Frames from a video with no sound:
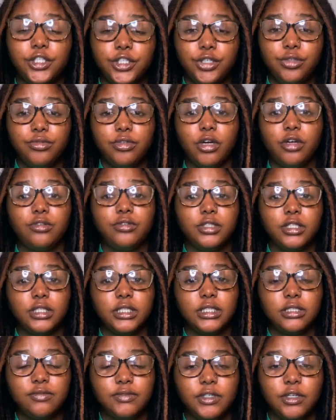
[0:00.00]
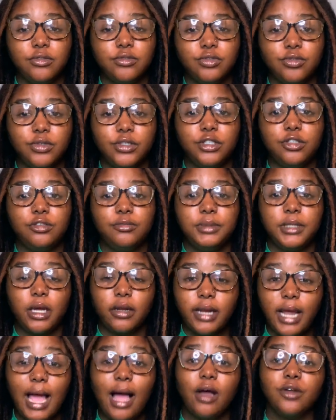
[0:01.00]
you know that this video is going to be on
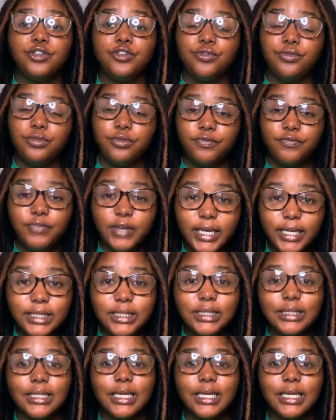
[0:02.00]
how to fix